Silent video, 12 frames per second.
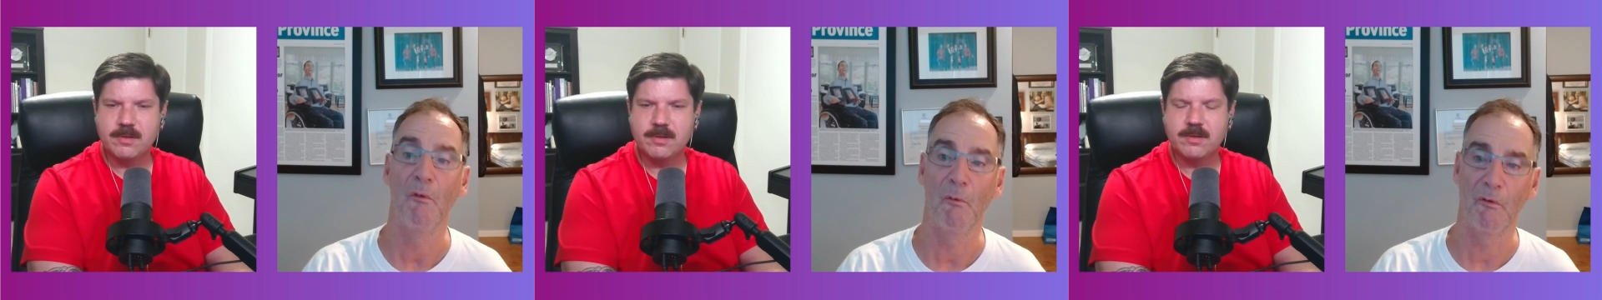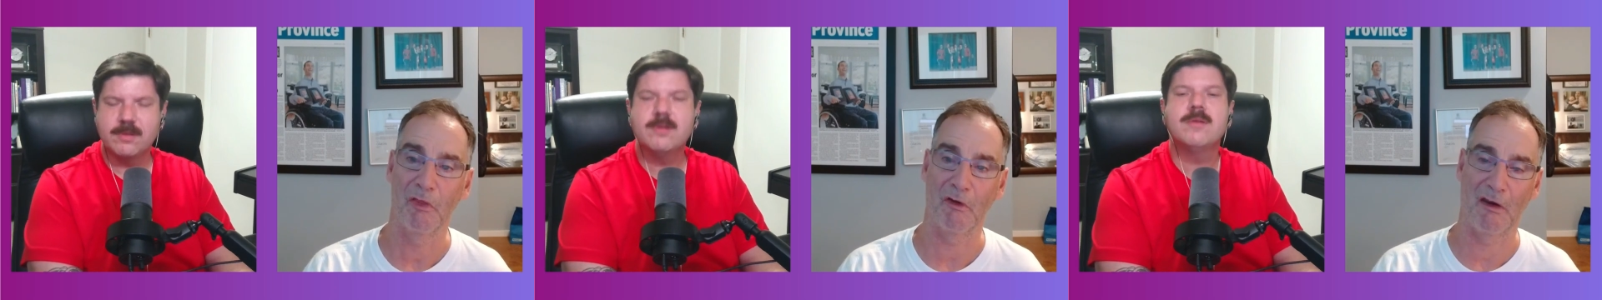
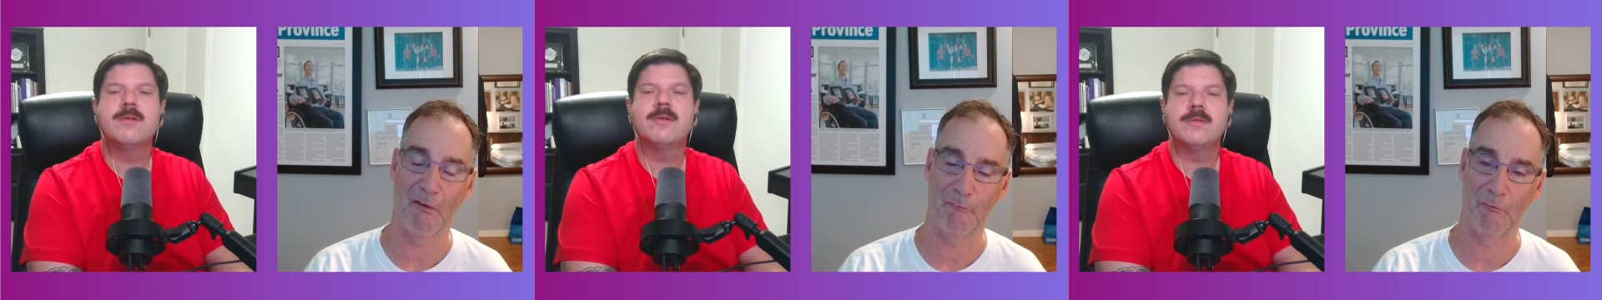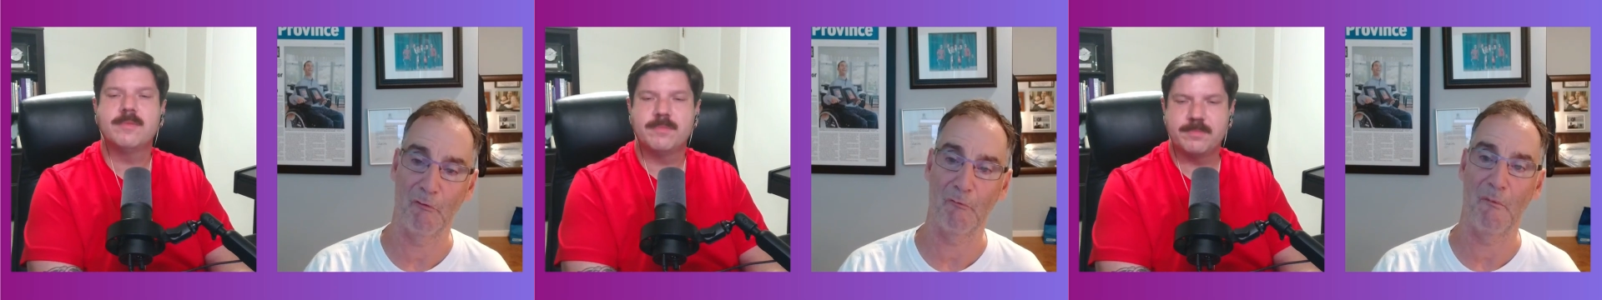Speaker 1: with the
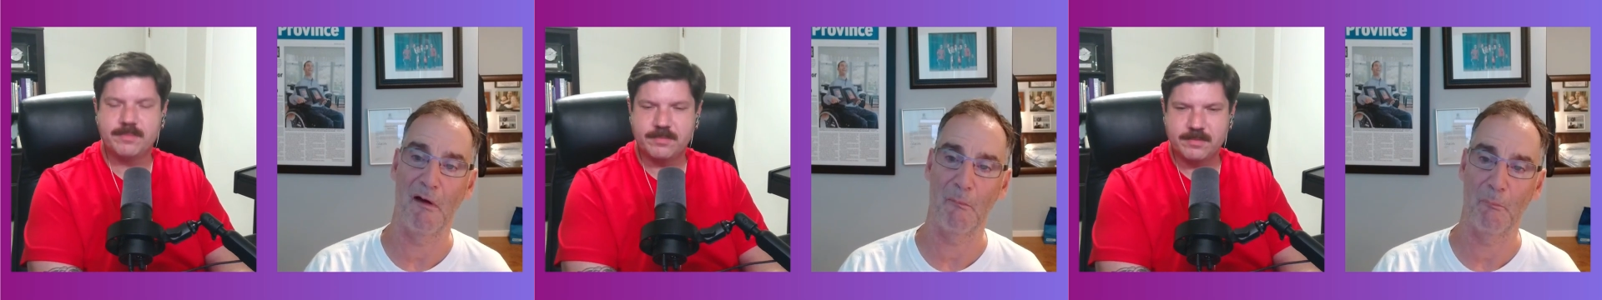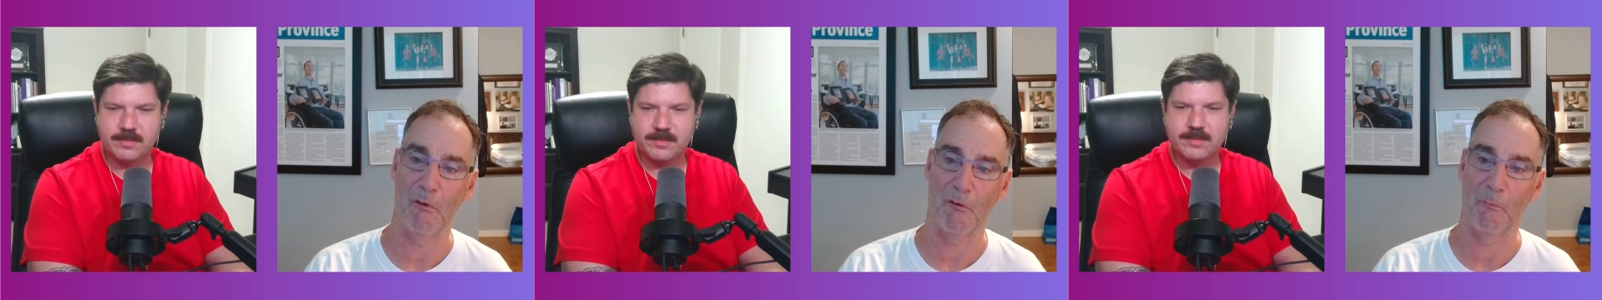cover of my
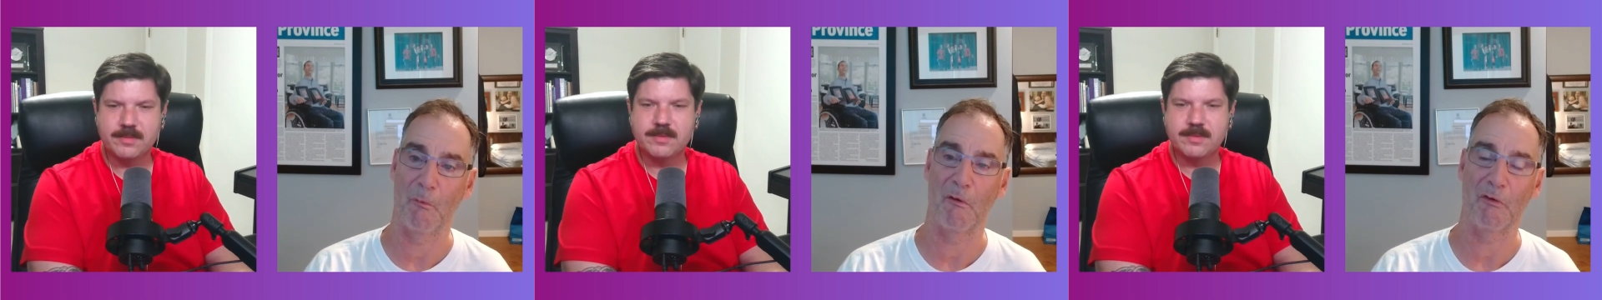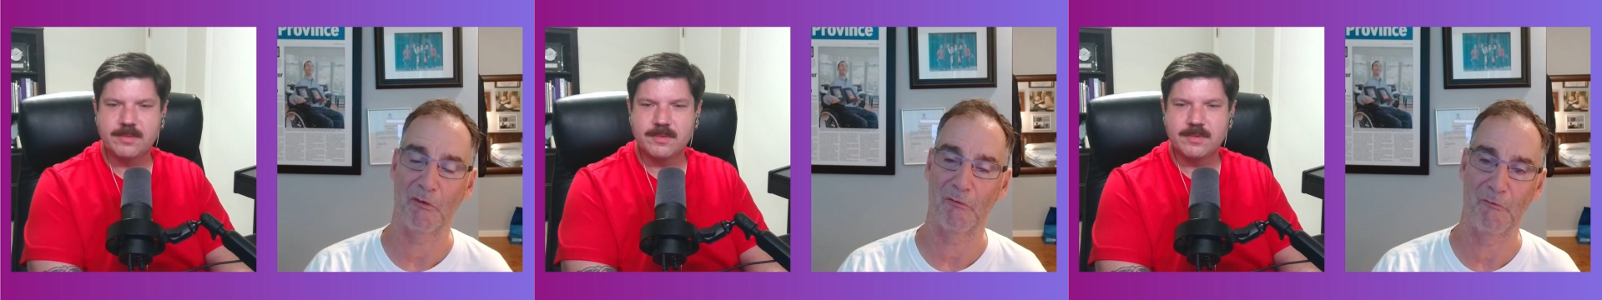book,
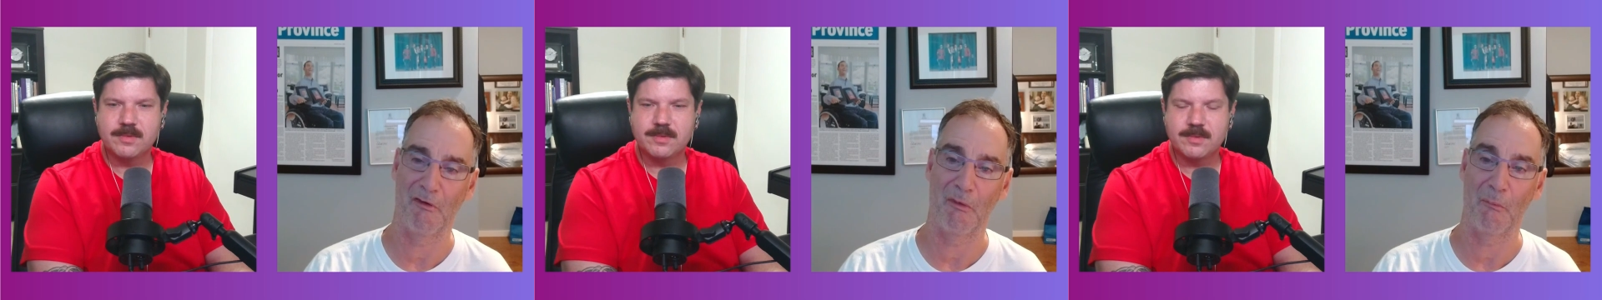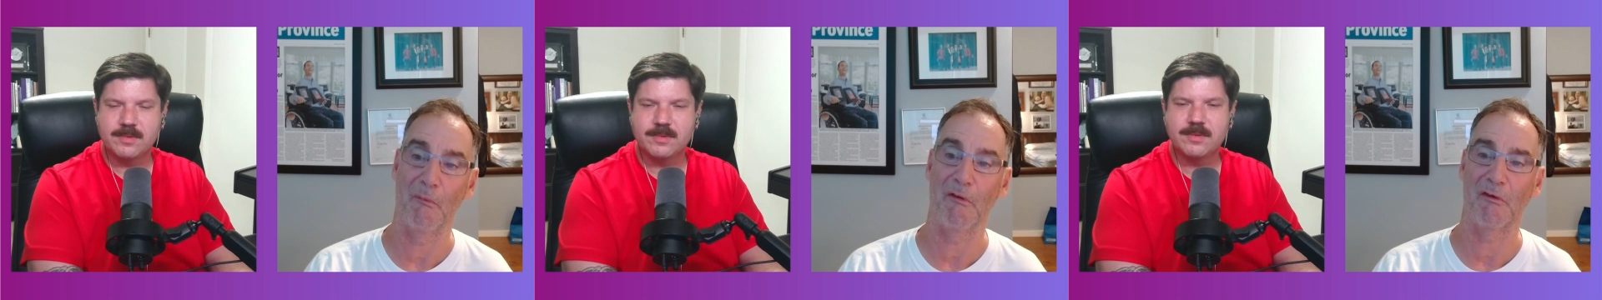words
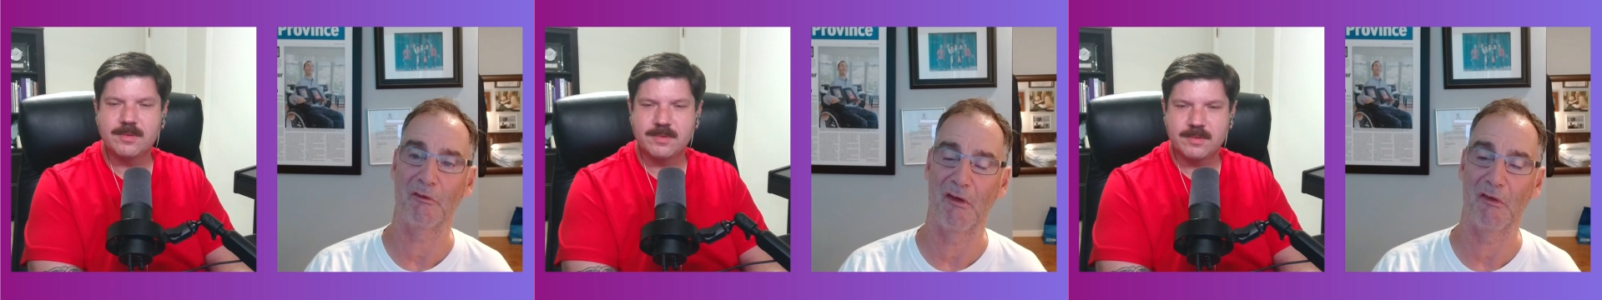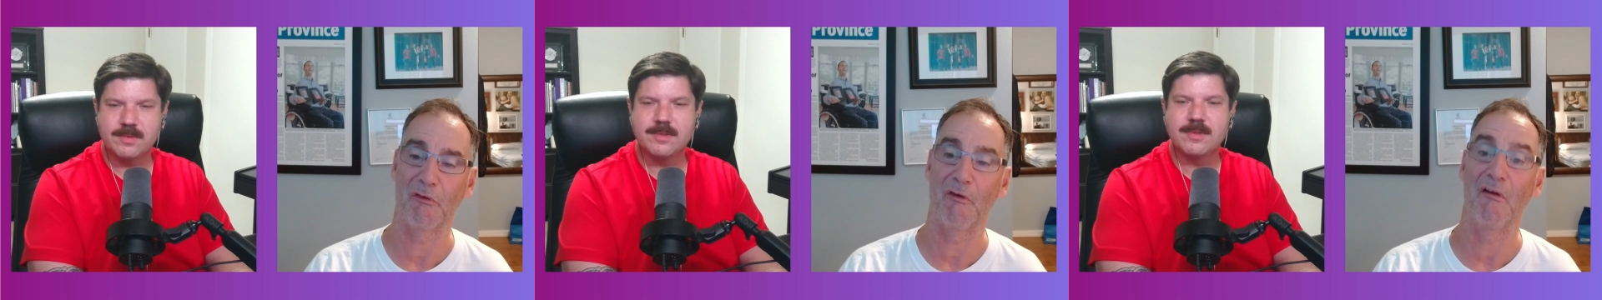available,
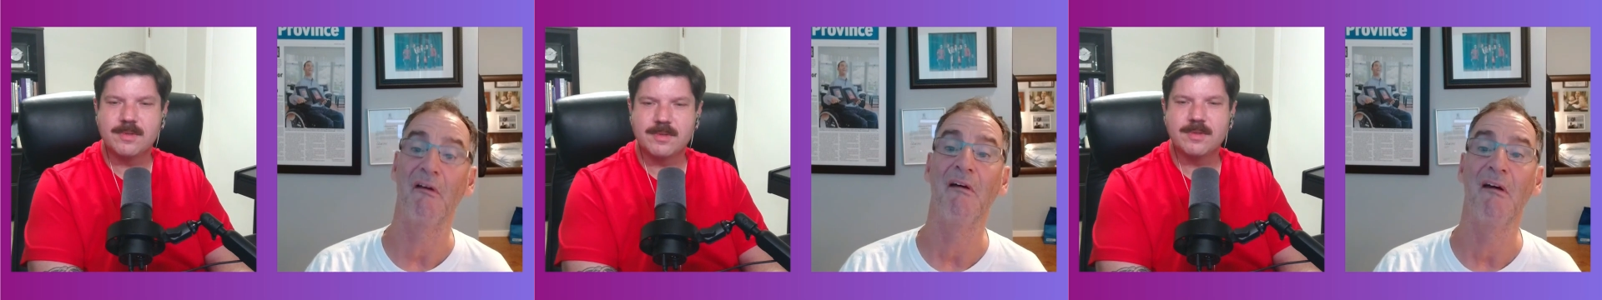etc.